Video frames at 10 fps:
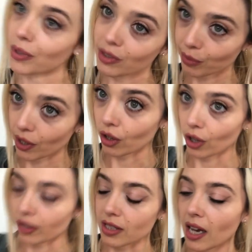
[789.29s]
but it's been a
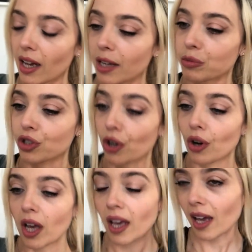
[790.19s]
long time. So
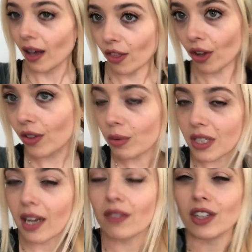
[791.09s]
I thought that was
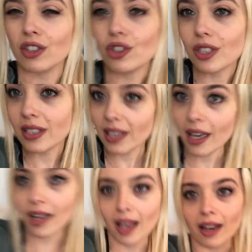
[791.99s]
kind of
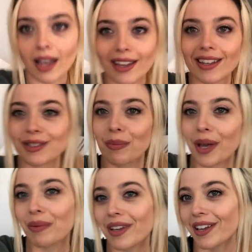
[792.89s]
interesting and I guess
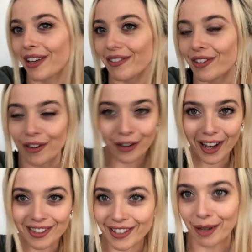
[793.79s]
maybe even
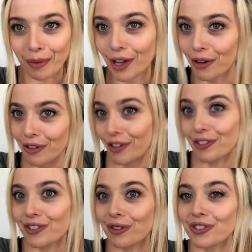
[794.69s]
as like my own
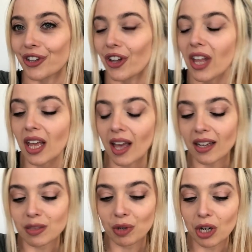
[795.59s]
little social
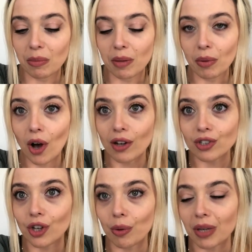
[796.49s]
experiment but
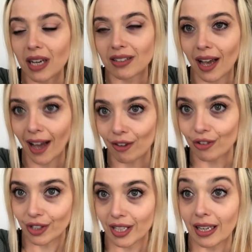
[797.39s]
also because I
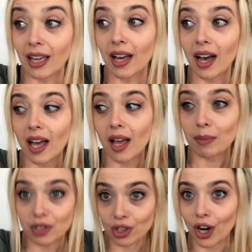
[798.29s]
really
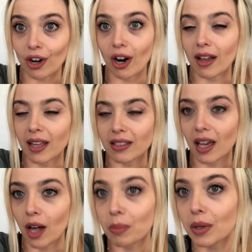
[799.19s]
I'm a sharer. I like to
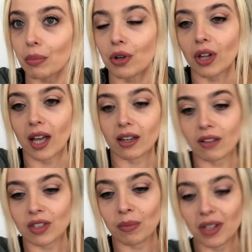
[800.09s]
help people, and
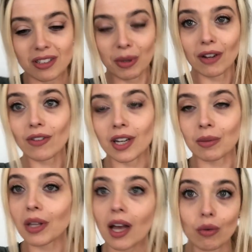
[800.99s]
if something's
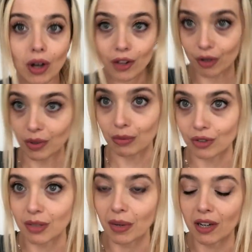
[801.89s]
benefiting me, I want other
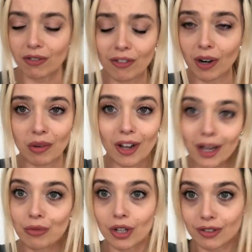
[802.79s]
people to benefit from it.
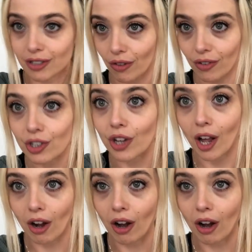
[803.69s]
I'm not selfish at